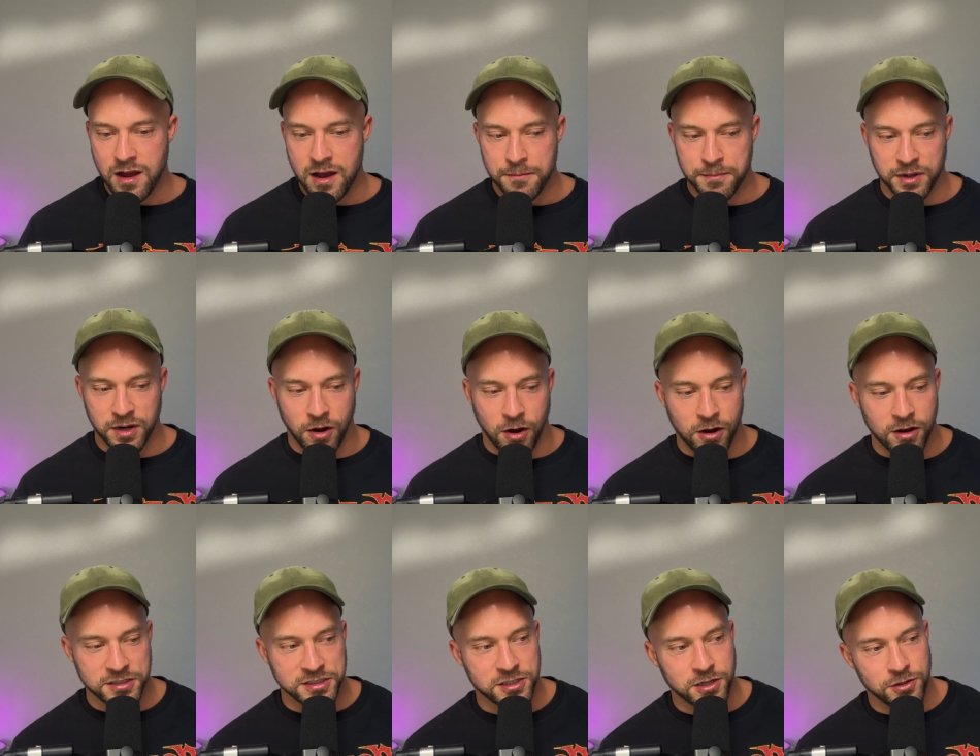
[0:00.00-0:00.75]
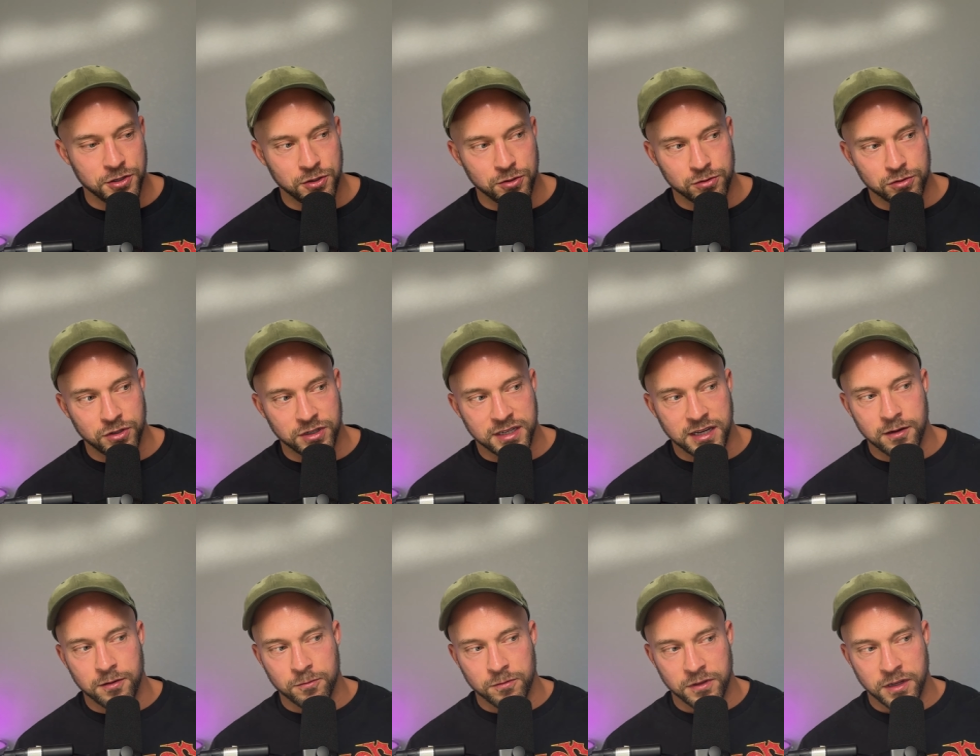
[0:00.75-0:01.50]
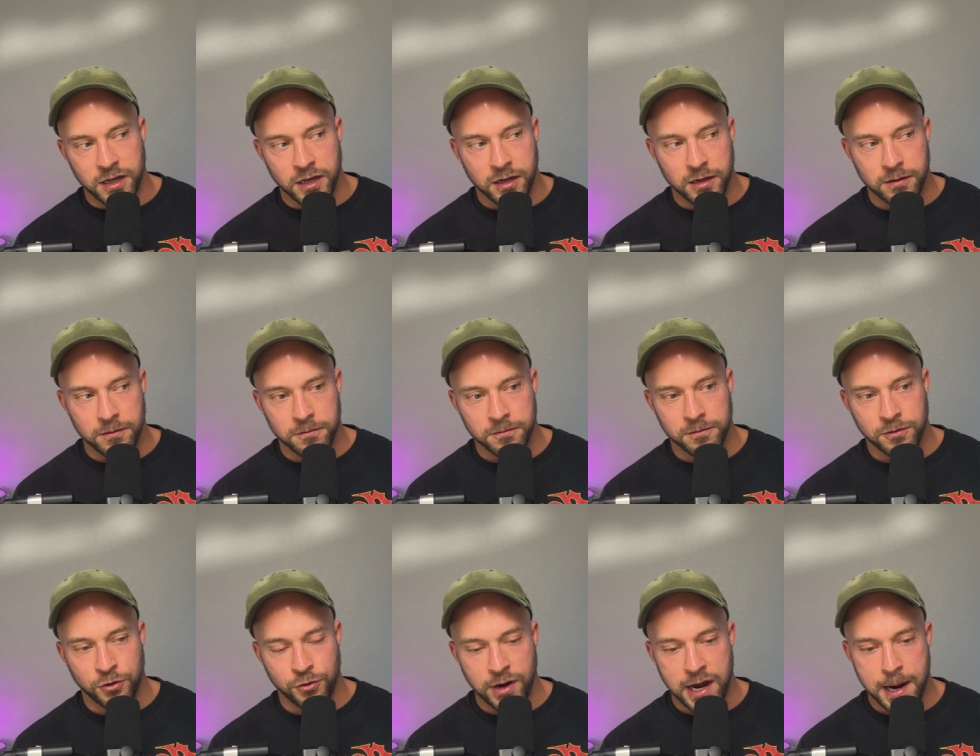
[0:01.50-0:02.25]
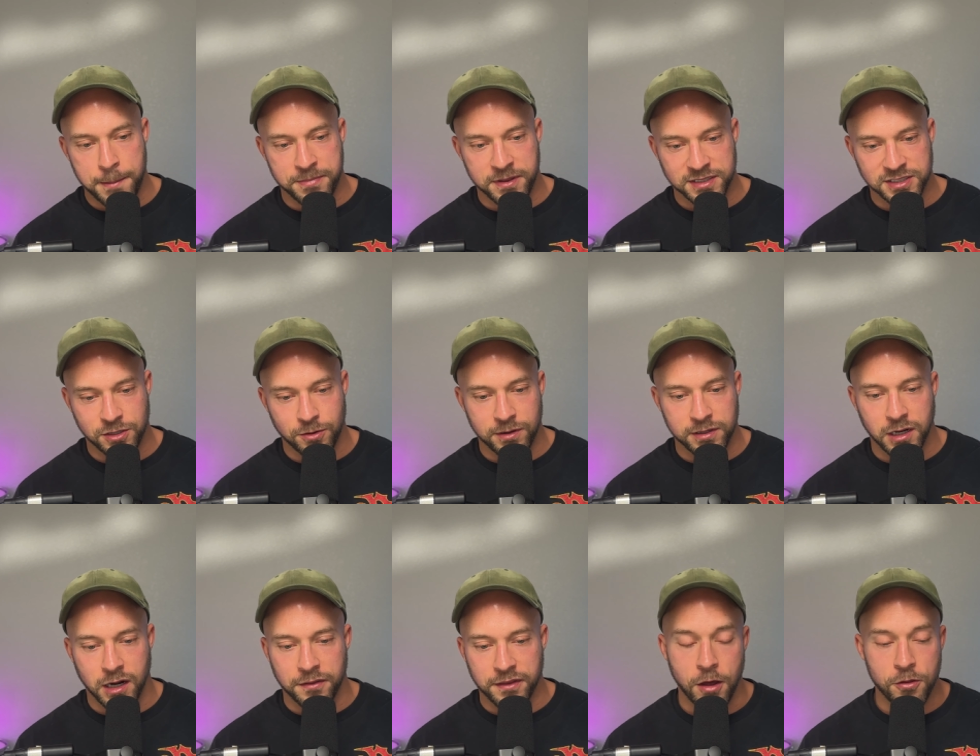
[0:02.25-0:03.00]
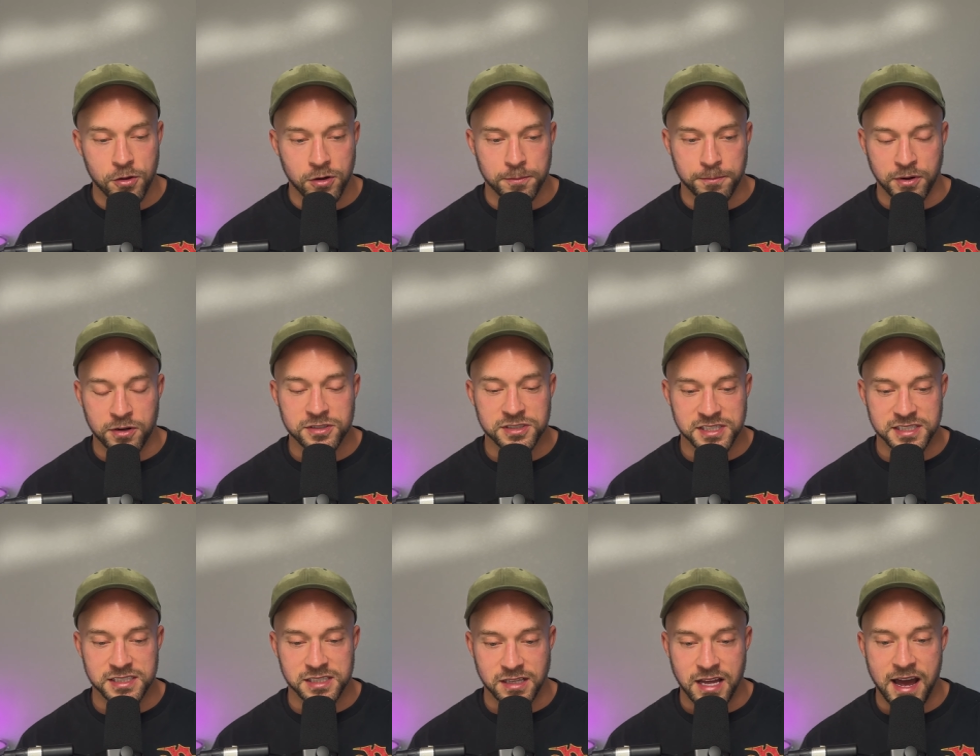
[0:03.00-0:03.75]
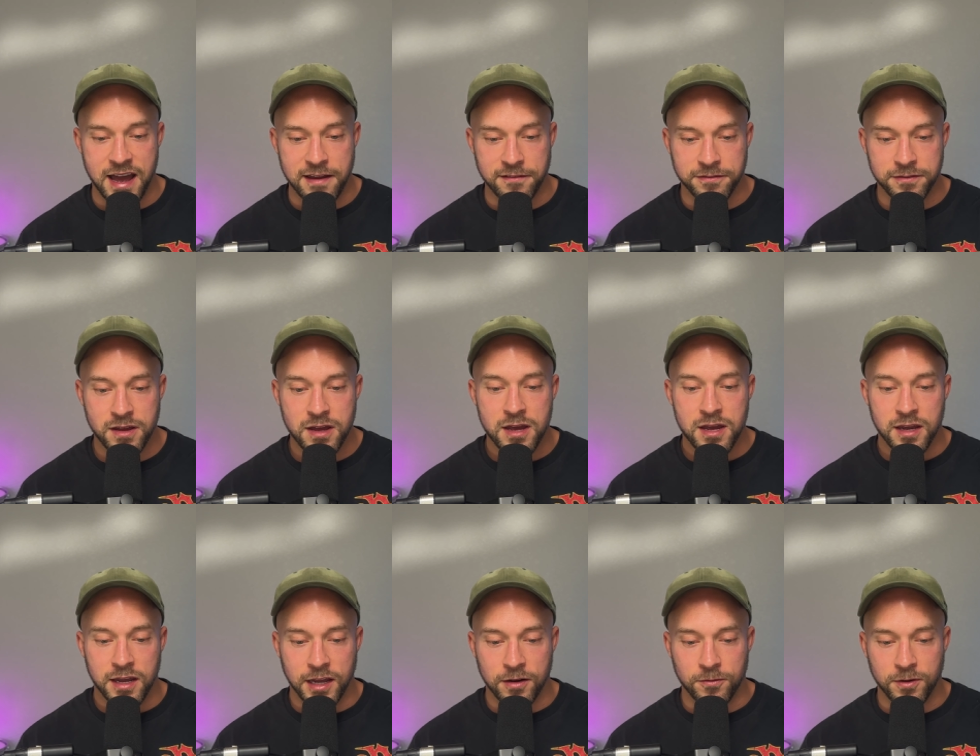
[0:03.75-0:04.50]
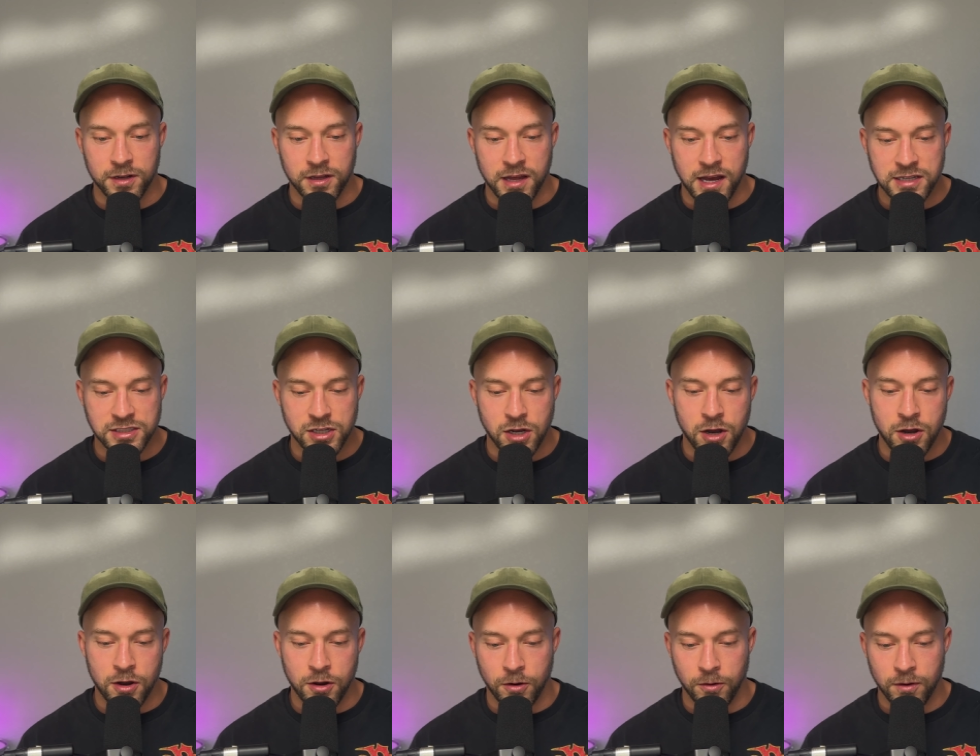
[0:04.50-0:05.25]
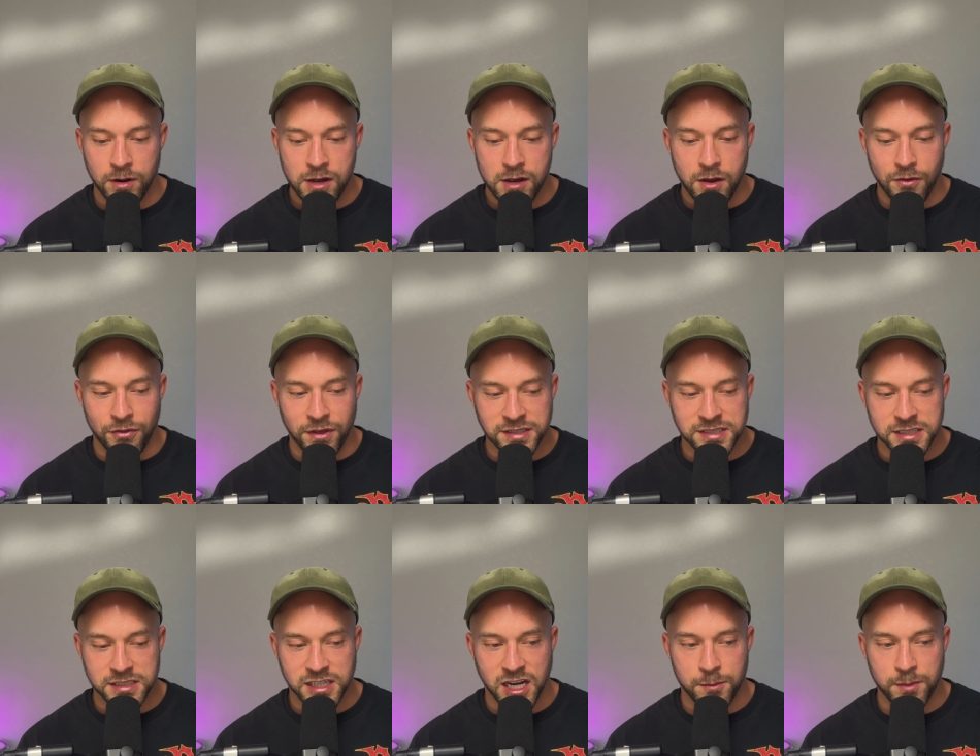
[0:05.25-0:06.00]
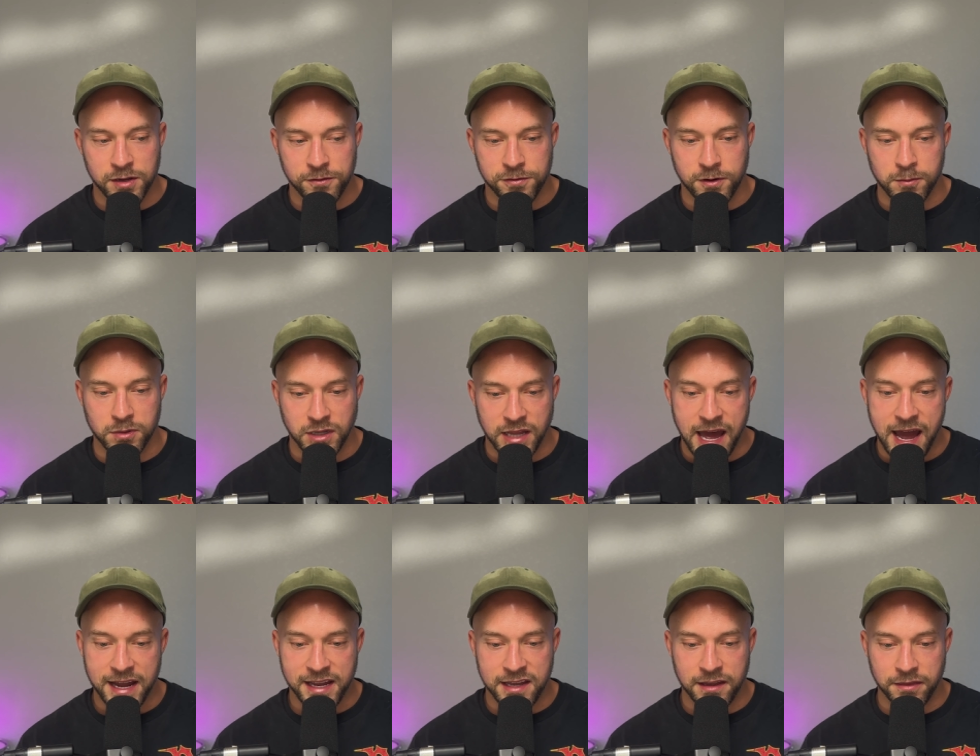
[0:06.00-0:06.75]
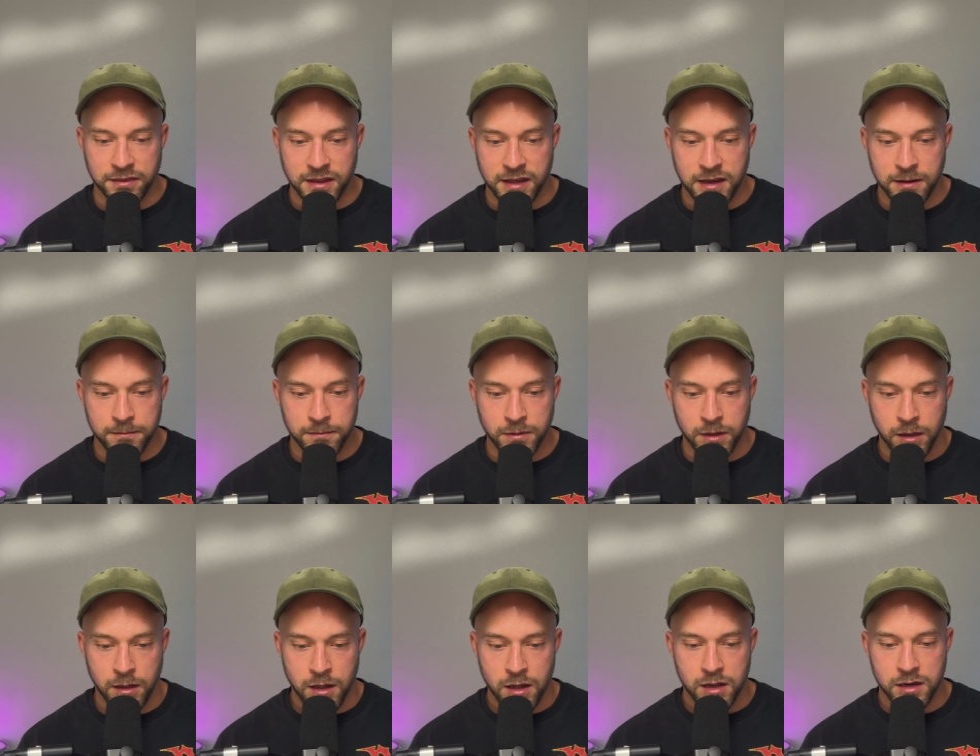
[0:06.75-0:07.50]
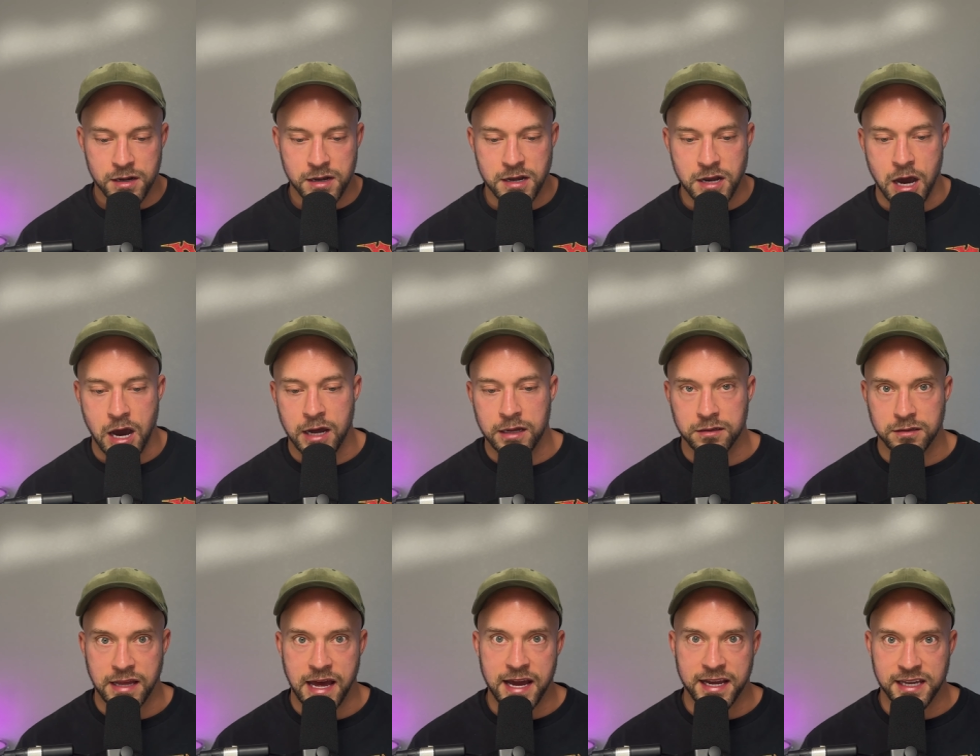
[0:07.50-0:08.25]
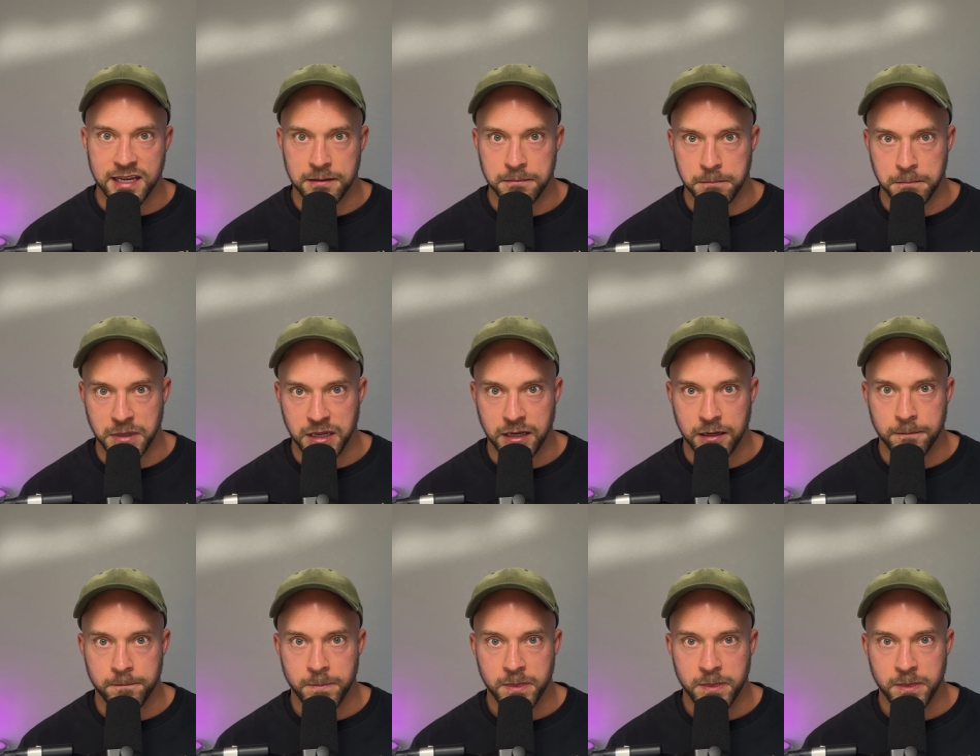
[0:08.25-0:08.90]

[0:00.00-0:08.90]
But also you look at the crap that's going on in other person's life and realize, oh, this is coming from lack in them, not lack in me.